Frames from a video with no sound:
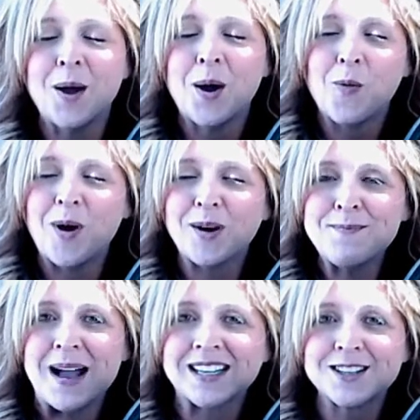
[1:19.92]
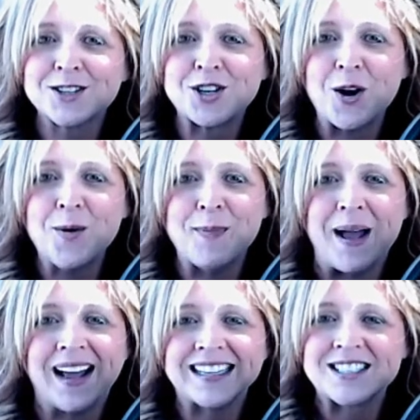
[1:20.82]
Welcome back to the show,
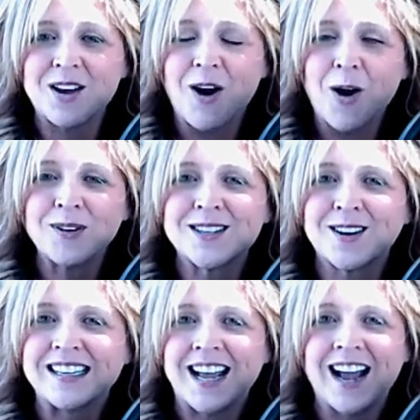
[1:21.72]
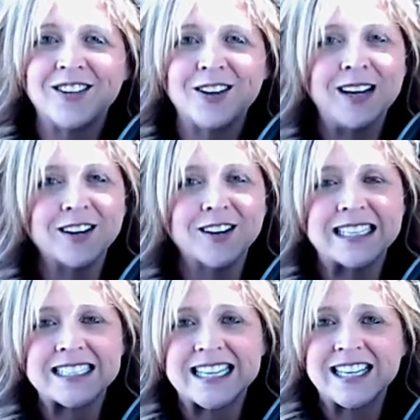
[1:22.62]
Matt. It's always great to have you here
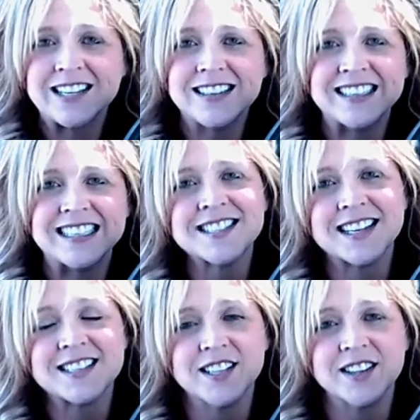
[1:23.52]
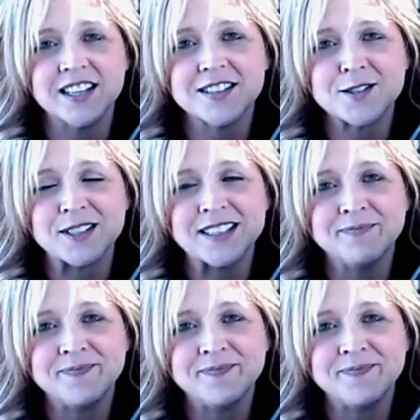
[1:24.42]
and to hear your insights on the industry.